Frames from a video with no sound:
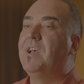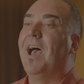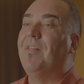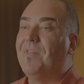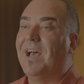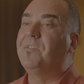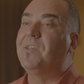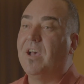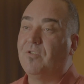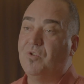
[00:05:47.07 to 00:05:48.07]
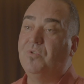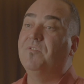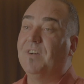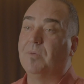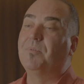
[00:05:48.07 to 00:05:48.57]
and that's how you
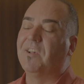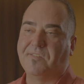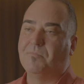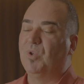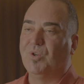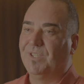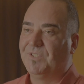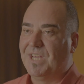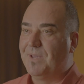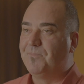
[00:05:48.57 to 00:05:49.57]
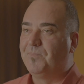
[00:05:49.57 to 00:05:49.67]
develop customer loyalty.